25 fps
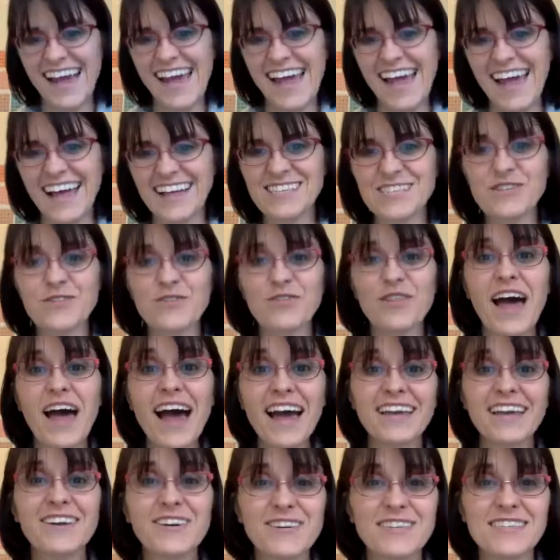And so
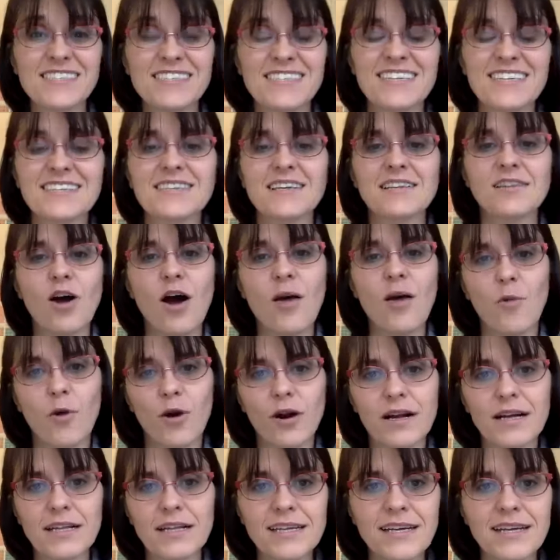that you can see is a lot
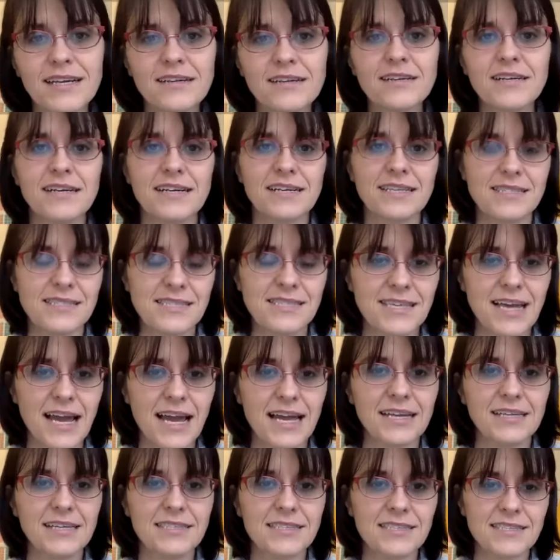more clear,
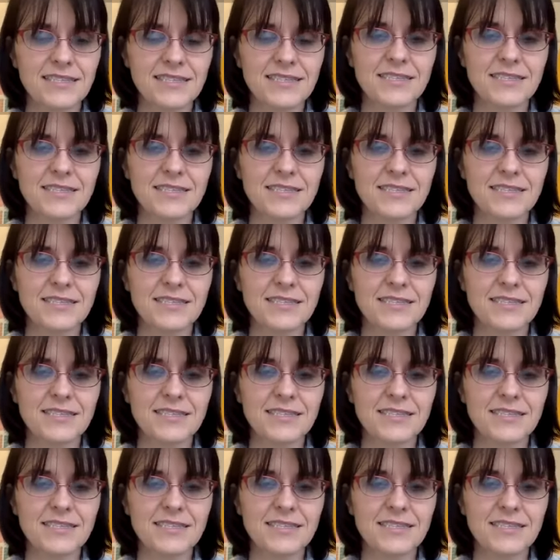concise.